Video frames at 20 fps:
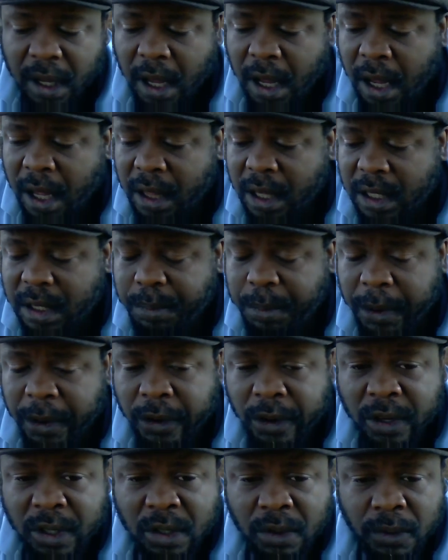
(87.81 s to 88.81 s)
The
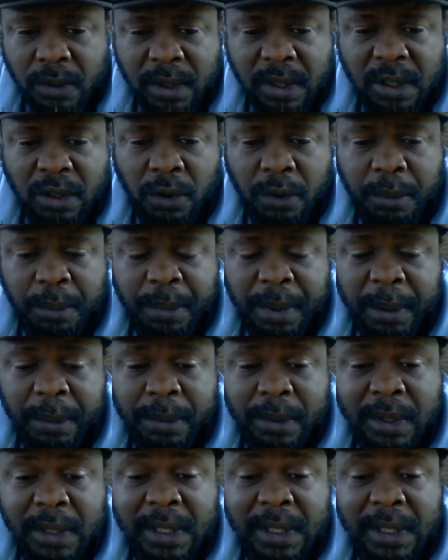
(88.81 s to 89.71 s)
spirit is on certain people